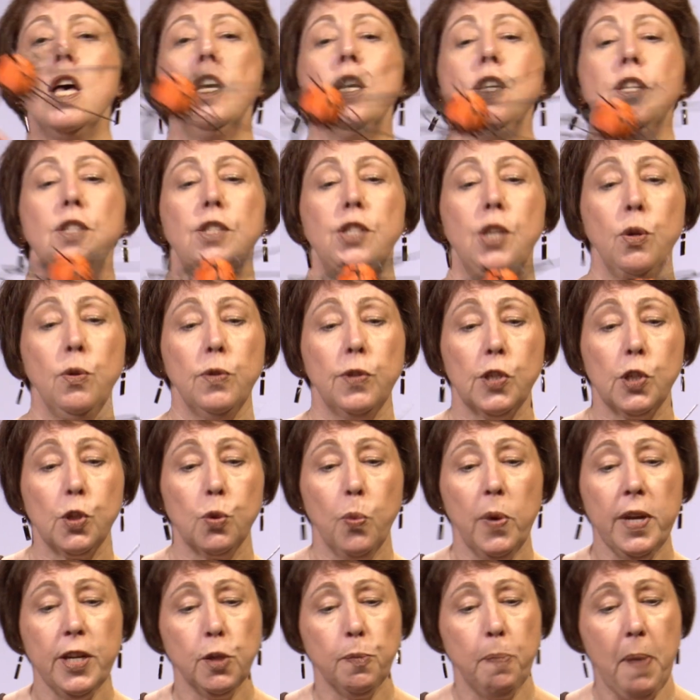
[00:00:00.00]
So
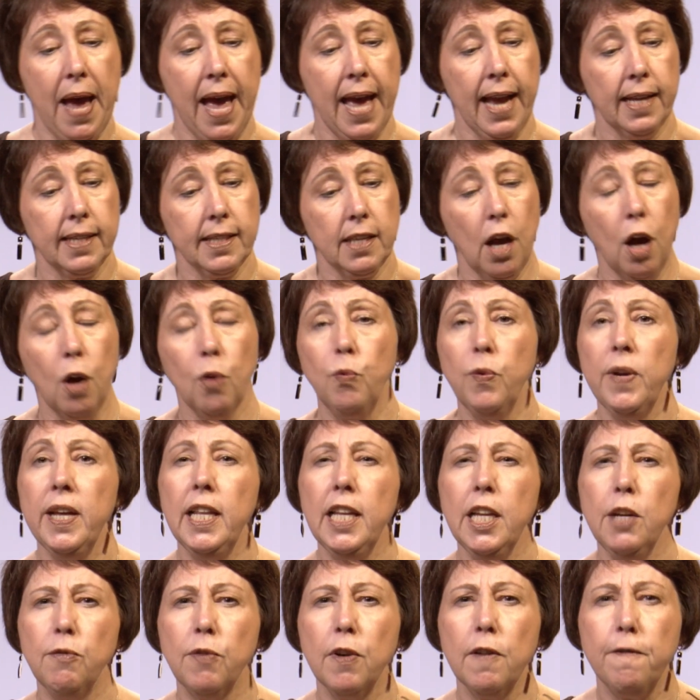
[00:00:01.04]
switchbacks are
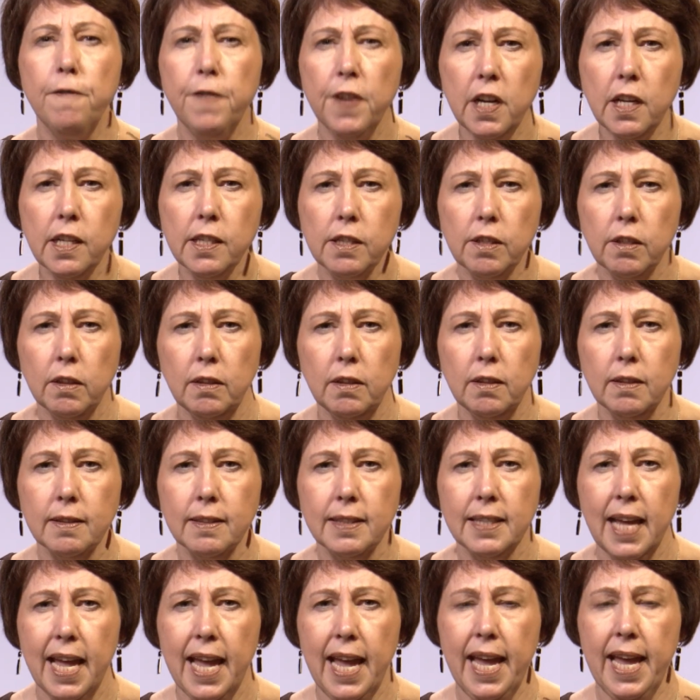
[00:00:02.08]
really reversals
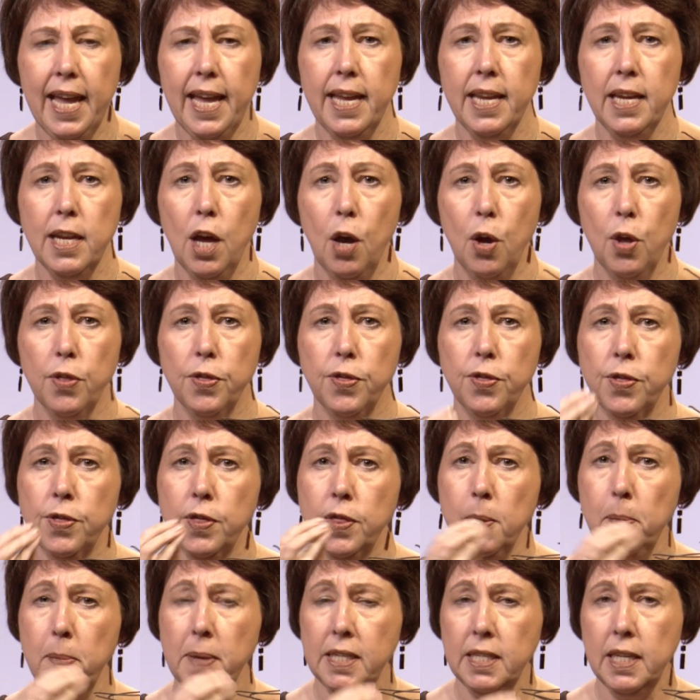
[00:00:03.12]
in
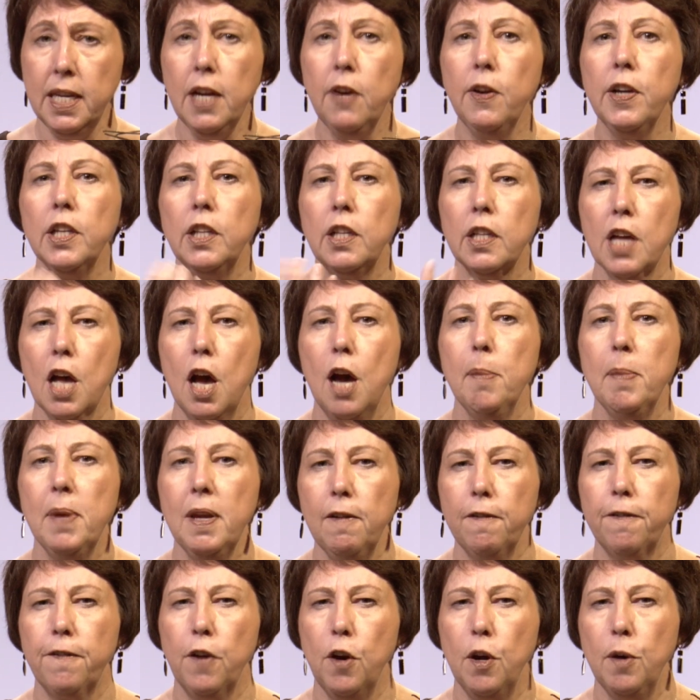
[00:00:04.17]
the material coming
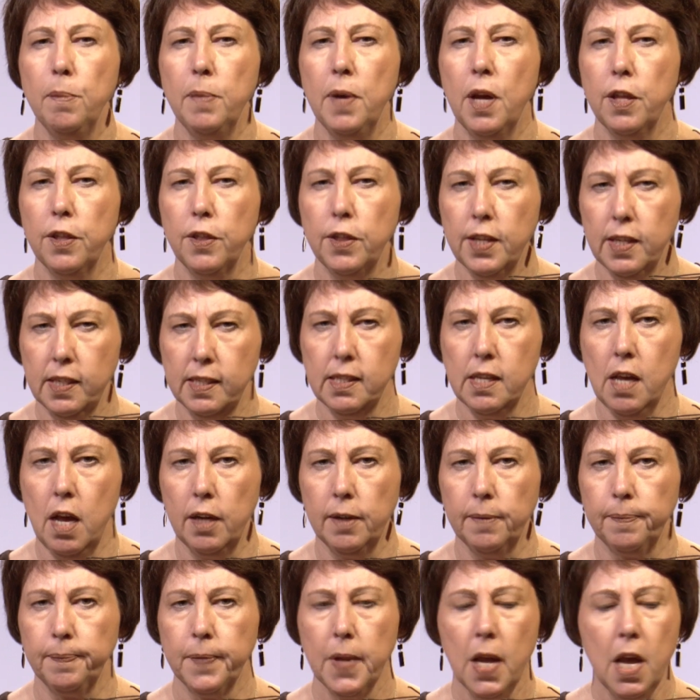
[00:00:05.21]
from the
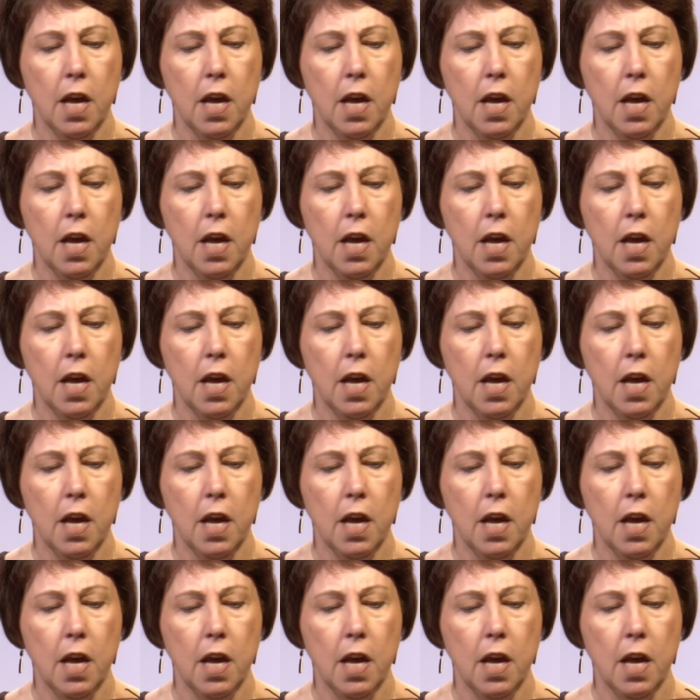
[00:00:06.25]
sun.